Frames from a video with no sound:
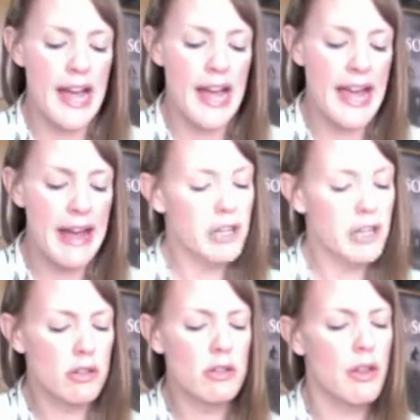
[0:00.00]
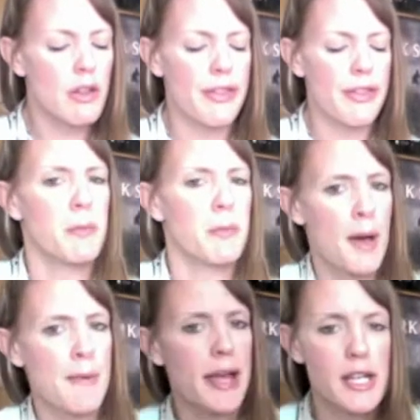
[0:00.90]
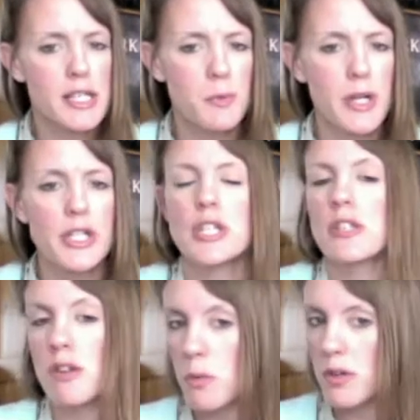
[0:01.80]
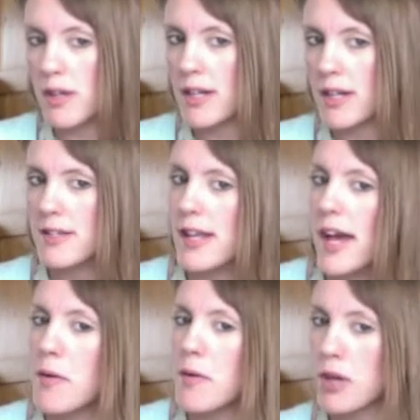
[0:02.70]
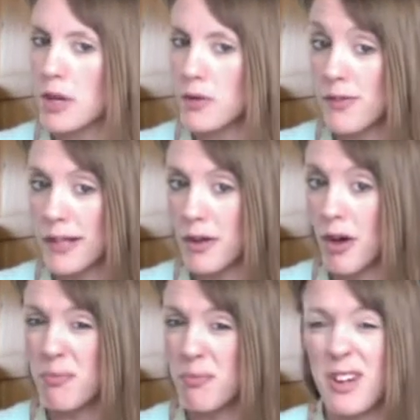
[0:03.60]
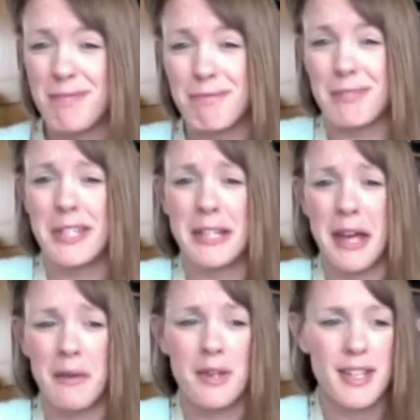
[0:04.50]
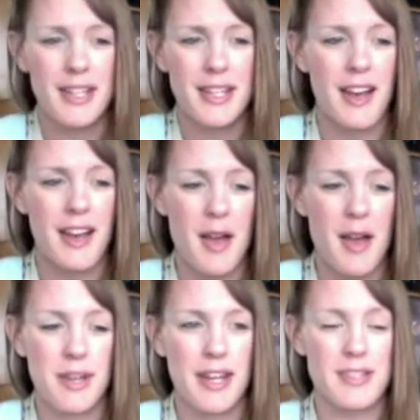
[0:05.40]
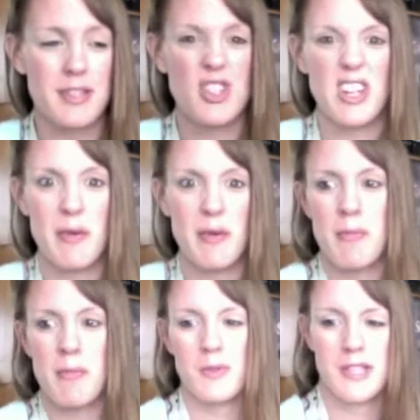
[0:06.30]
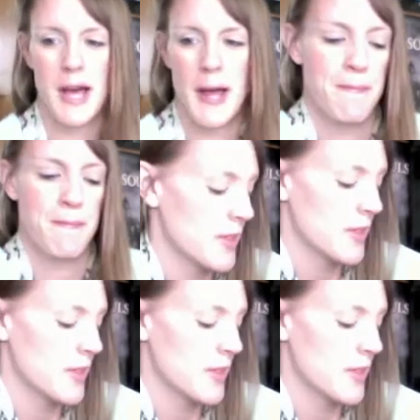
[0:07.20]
Ariel, the Little Mermaid, which is not one I can say I'm a huge fan of, but, you know, I guess I should give it a bit more time.